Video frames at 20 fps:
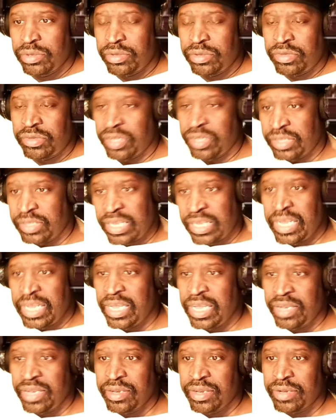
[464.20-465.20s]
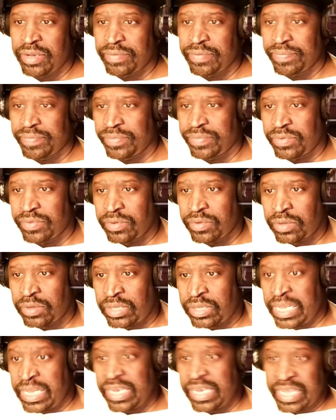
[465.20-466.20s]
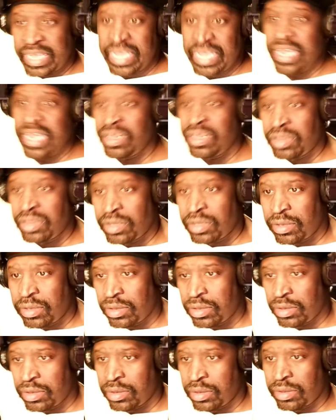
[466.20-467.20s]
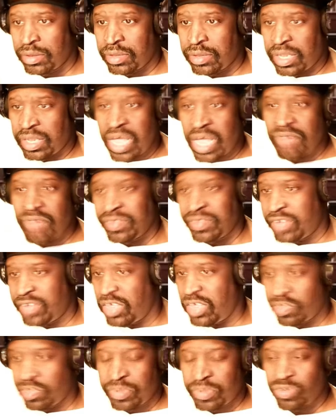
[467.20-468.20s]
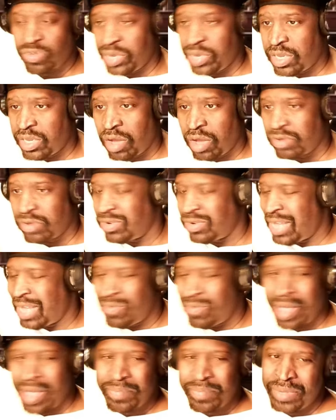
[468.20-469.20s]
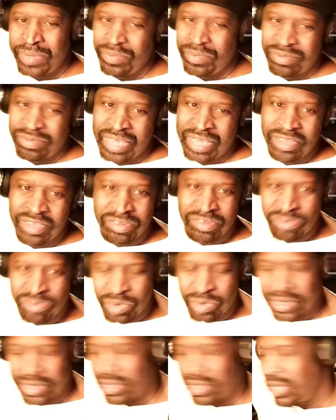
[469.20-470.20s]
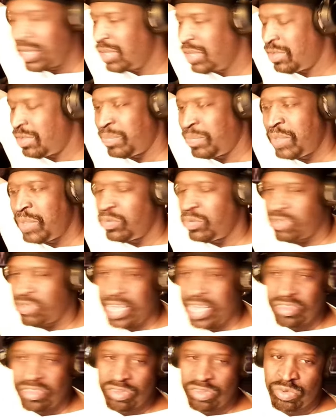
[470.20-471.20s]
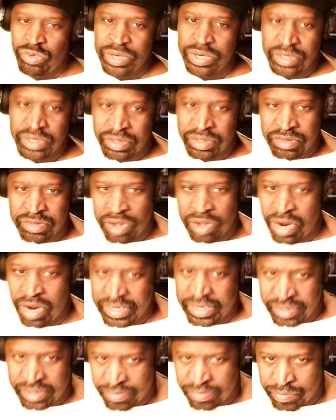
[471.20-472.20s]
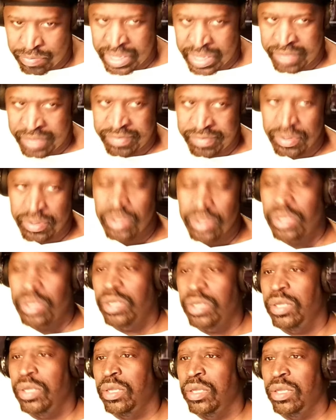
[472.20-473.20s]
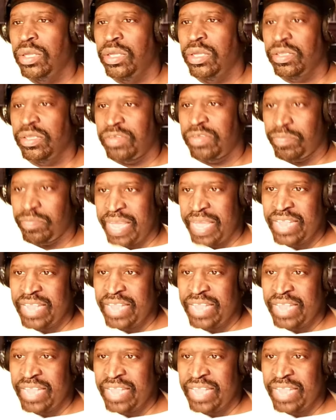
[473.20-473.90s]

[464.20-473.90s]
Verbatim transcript: to then get in the conversation between y'all two. That's why people take to Twitter. See, people take to Twitter to start this mess. To make